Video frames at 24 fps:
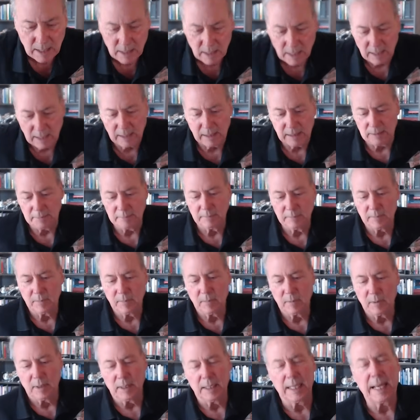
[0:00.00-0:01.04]
Uh,
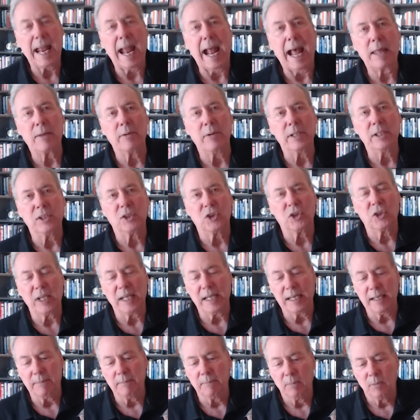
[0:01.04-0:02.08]
gathering
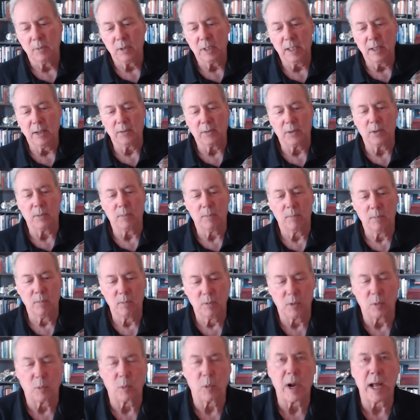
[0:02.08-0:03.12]
steam, you know, the,
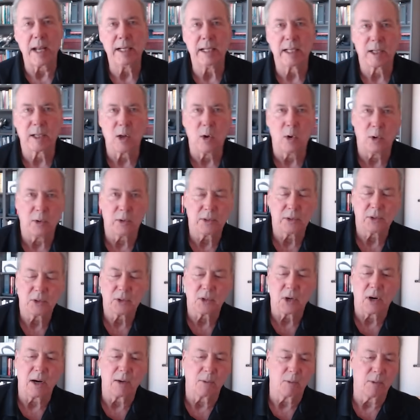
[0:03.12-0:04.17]
the run to gold to
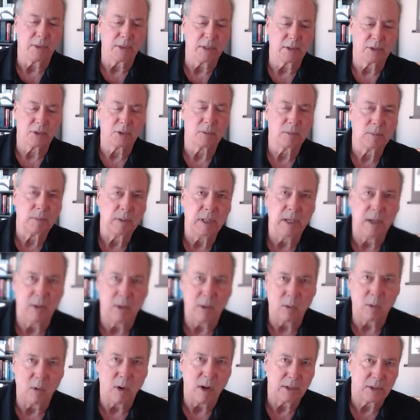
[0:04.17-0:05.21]
start with a, you
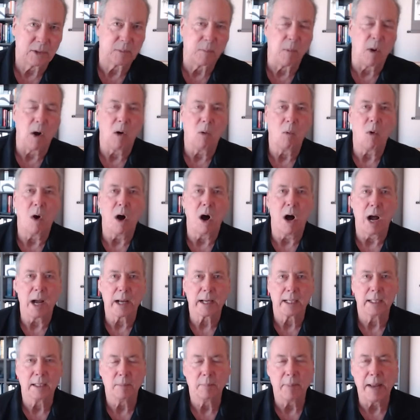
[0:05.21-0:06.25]
know, a small walk,
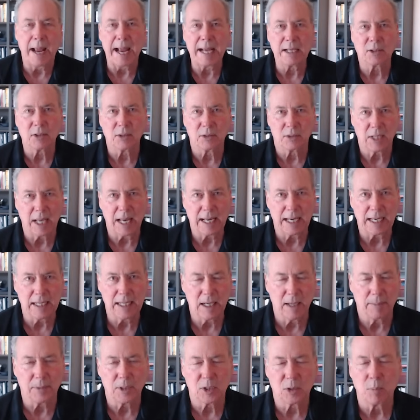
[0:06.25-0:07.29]
and the banks are
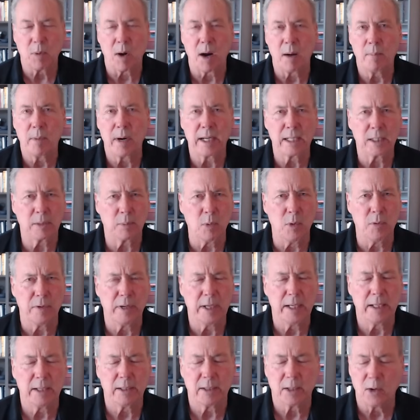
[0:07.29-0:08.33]
taking up. Smart money's
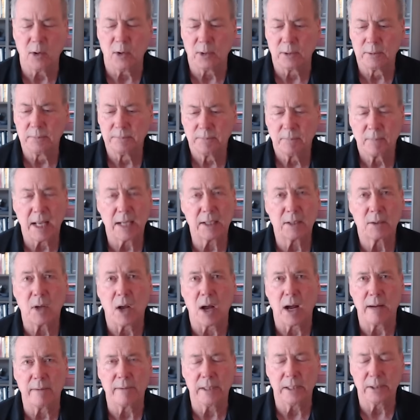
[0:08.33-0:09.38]
moving into gold. That's
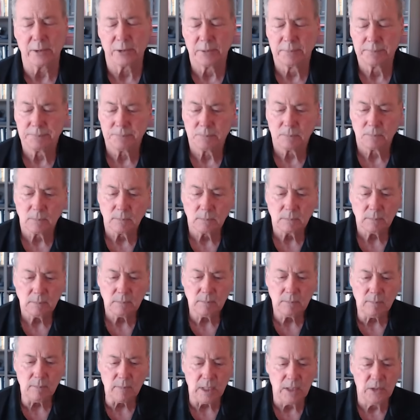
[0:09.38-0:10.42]
obvious.
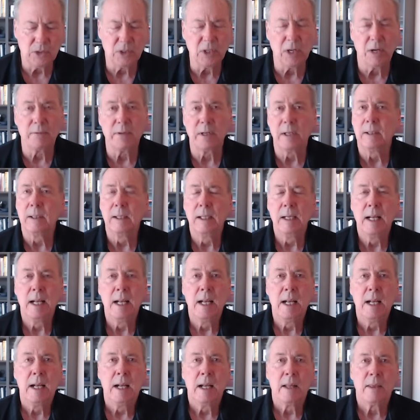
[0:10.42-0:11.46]
Silver,
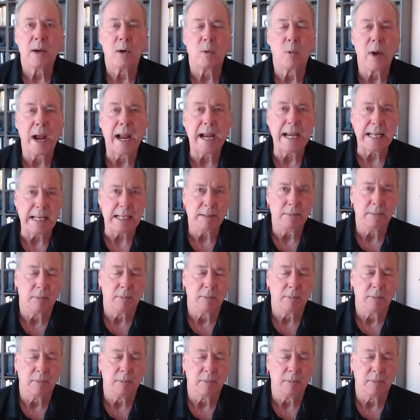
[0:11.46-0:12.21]
they're waiting.